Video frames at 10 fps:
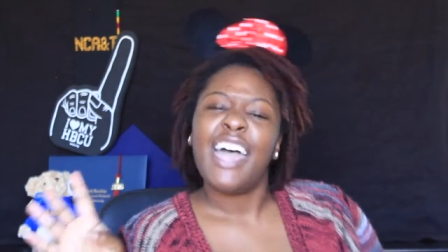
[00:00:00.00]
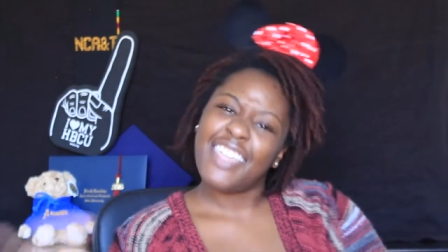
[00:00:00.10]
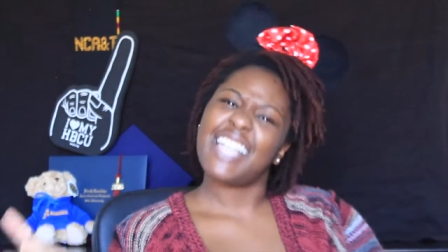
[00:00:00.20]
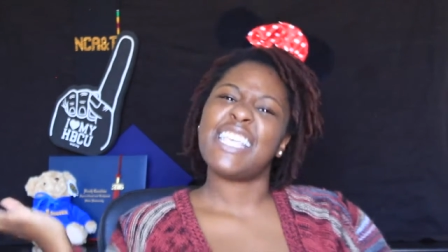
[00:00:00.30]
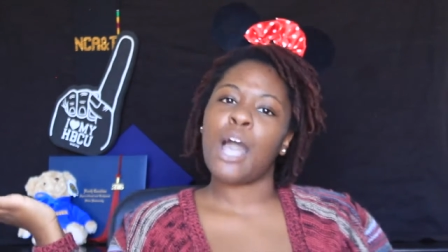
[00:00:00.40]

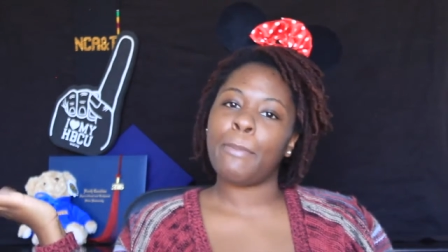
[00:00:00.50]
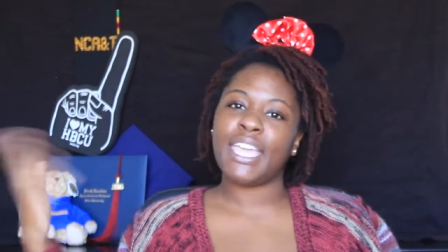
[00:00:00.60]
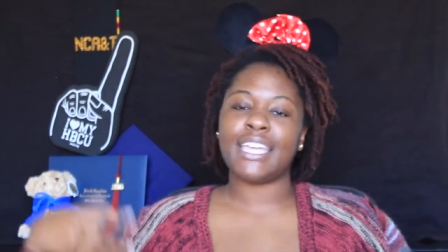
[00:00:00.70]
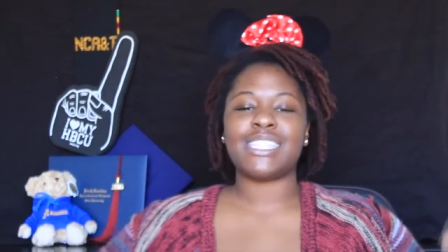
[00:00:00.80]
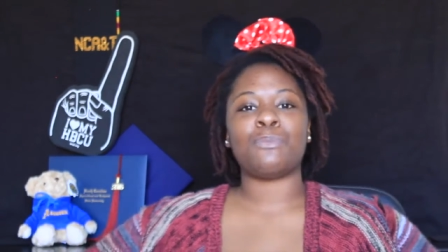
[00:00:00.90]
That's how
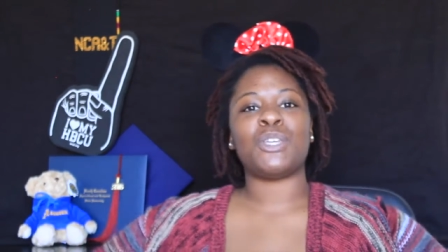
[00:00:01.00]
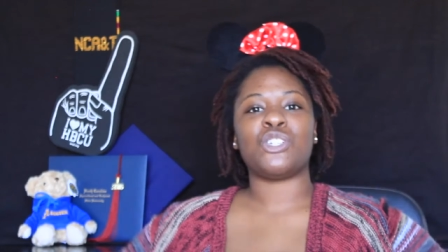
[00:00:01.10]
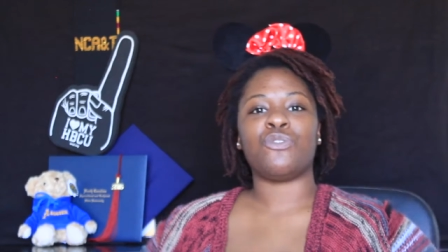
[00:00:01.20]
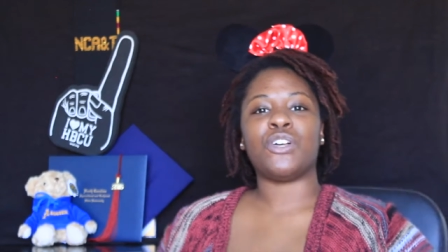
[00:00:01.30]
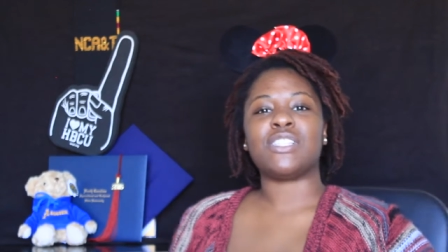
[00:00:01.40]
being in
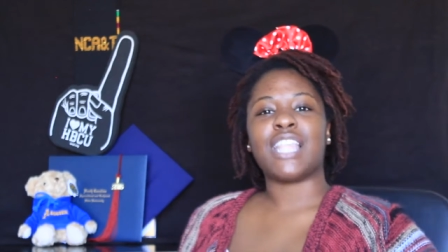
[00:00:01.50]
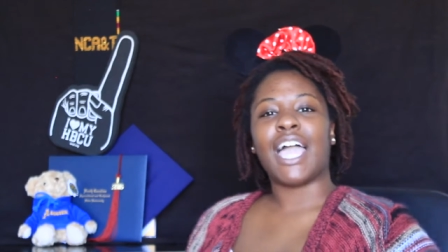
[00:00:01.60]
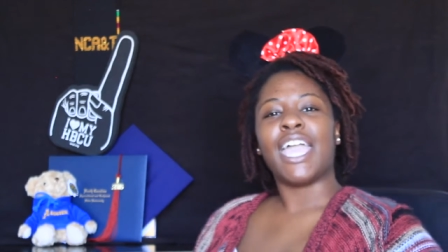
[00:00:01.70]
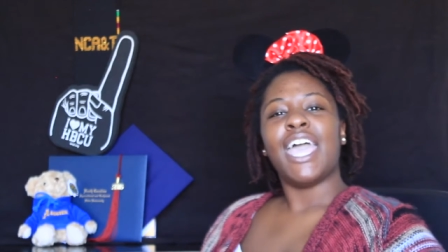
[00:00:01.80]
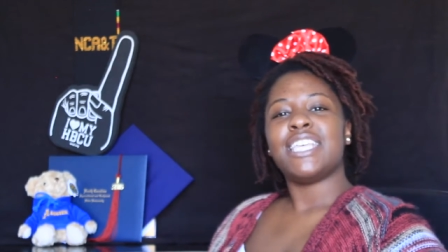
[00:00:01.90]
submission feels like.